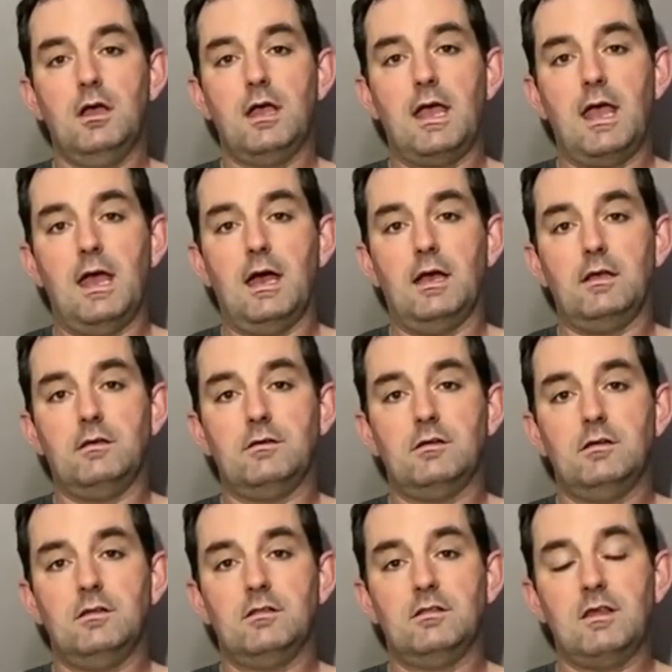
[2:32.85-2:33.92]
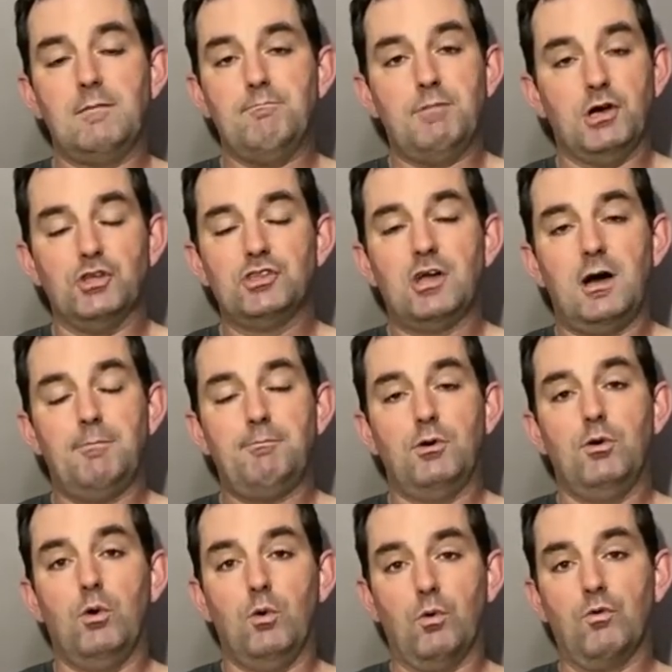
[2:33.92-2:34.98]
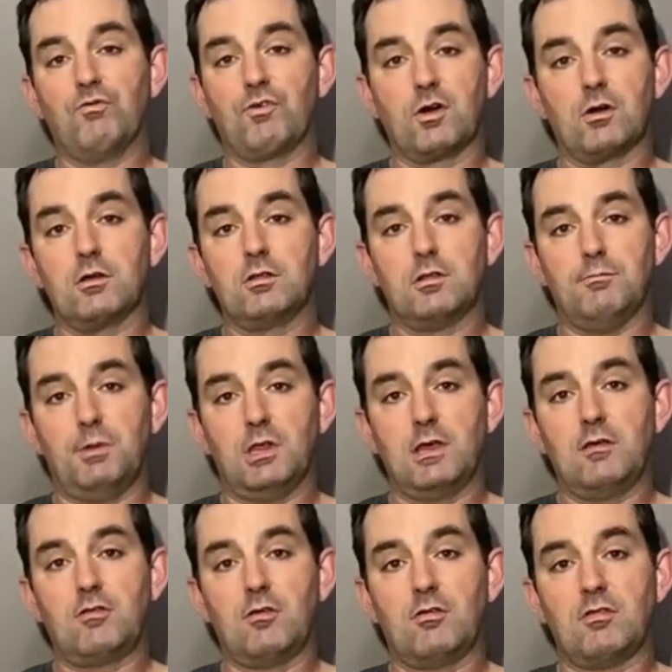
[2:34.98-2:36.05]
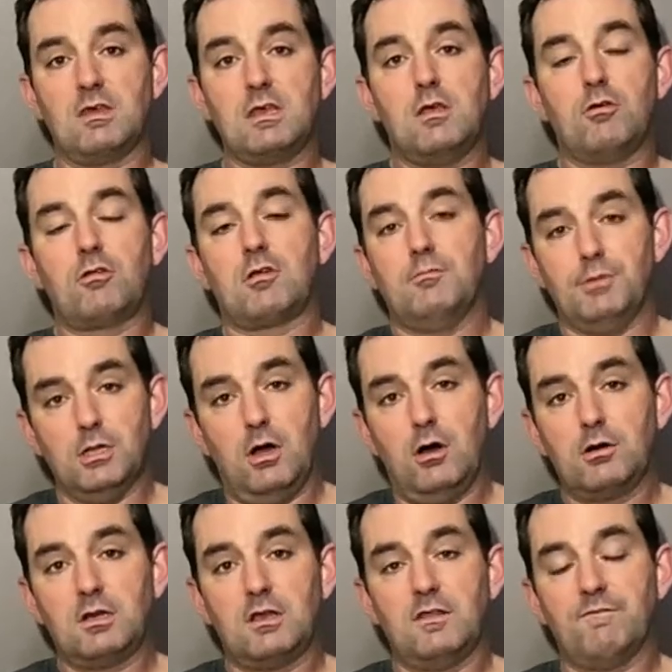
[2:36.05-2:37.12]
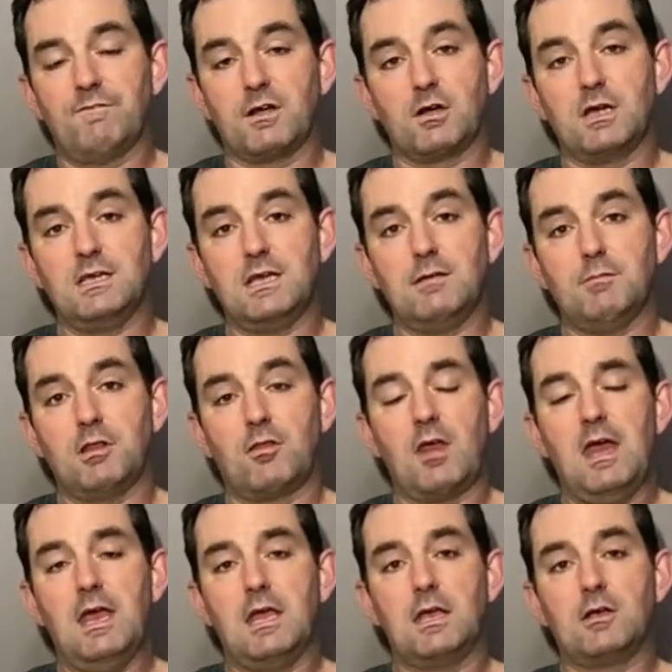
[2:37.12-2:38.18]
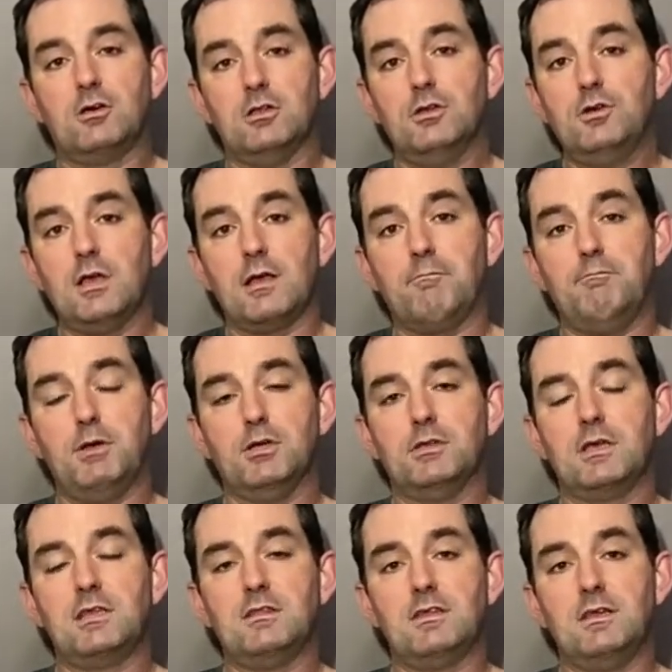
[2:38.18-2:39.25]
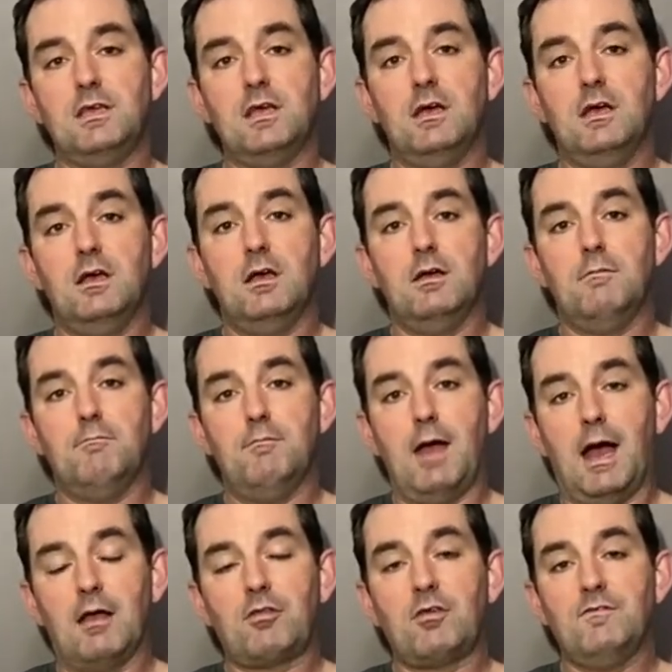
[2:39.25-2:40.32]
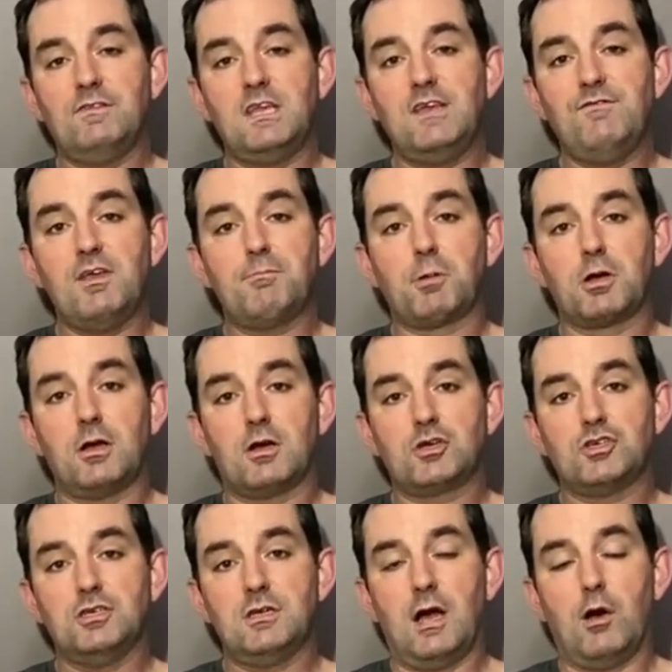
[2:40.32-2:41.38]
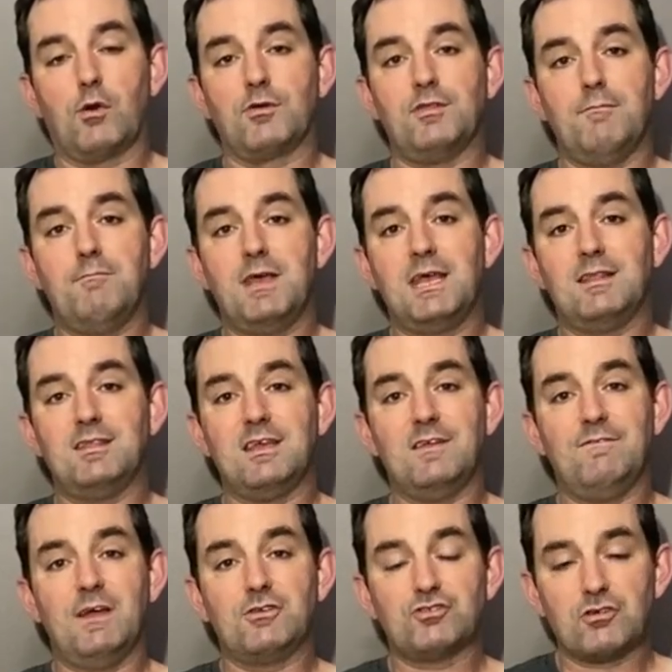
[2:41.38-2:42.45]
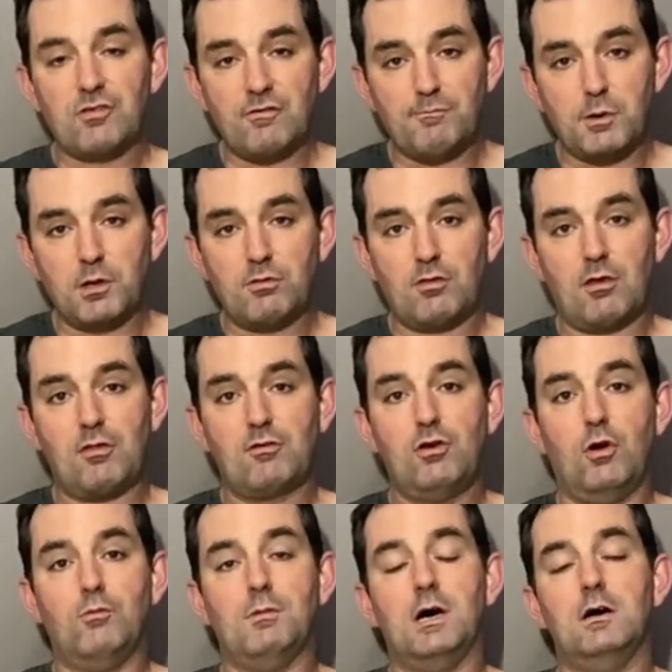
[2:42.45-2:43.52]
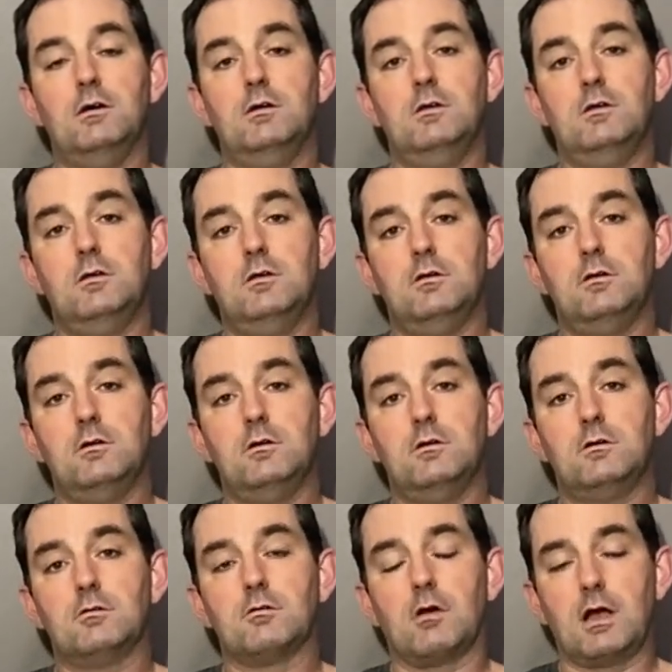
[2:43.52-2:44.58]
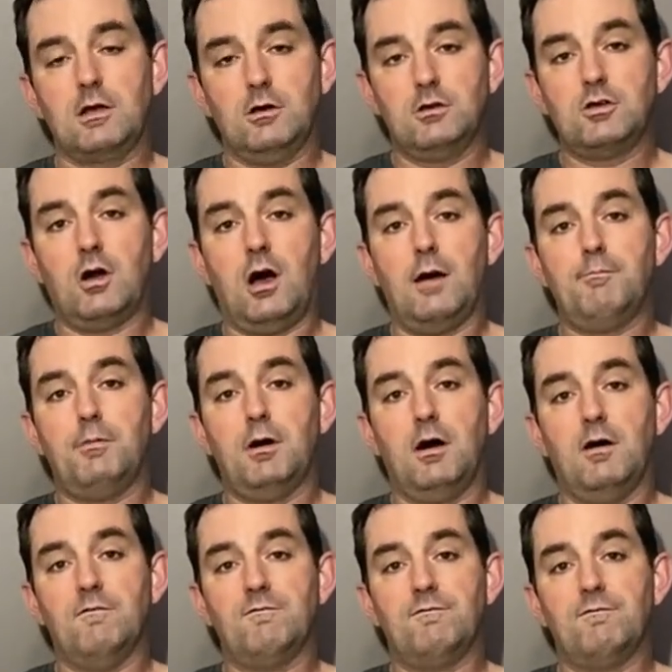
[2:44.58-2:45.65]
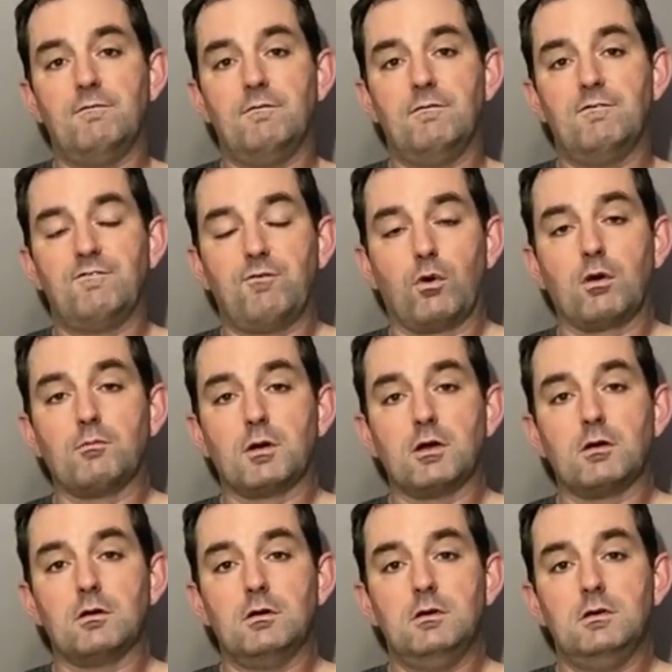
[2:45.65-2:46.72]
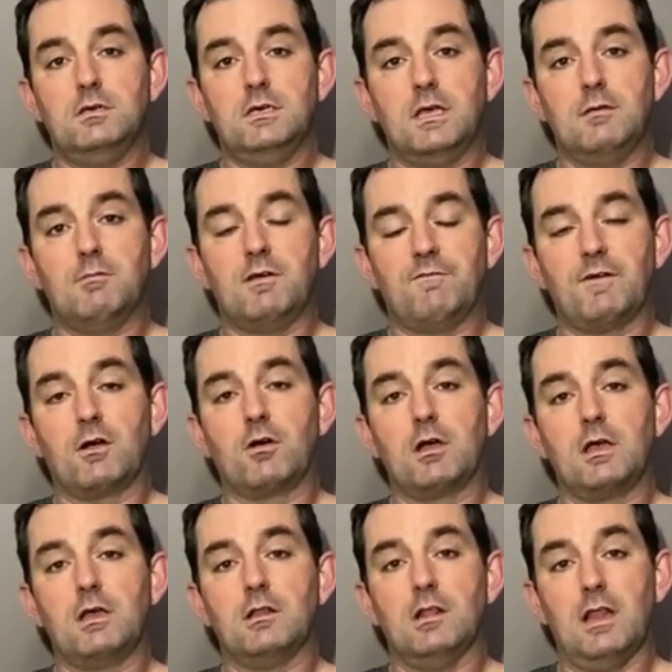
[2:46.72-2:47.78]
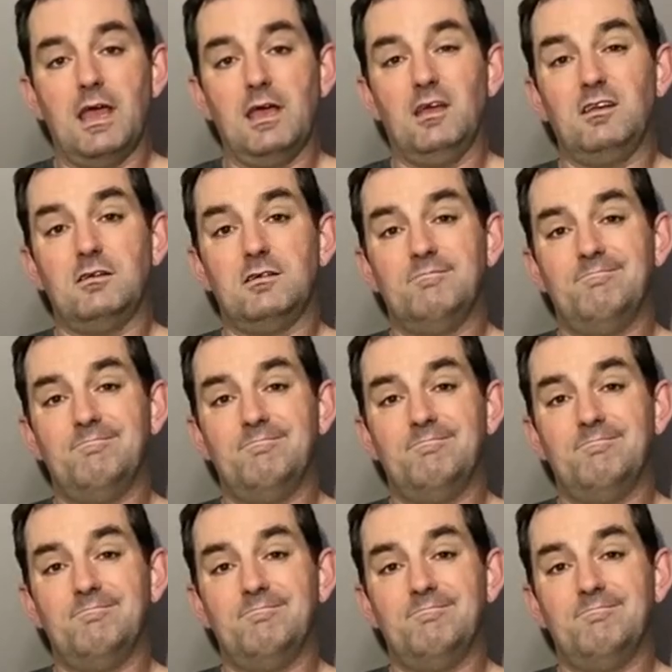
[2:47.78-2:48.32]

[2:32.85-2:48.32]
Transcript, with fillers: And they built up over the places that used to belong to the fairy demons, including building the massive TV production tower that made The Adventures of Princess Noma right on top of former demon fairy land.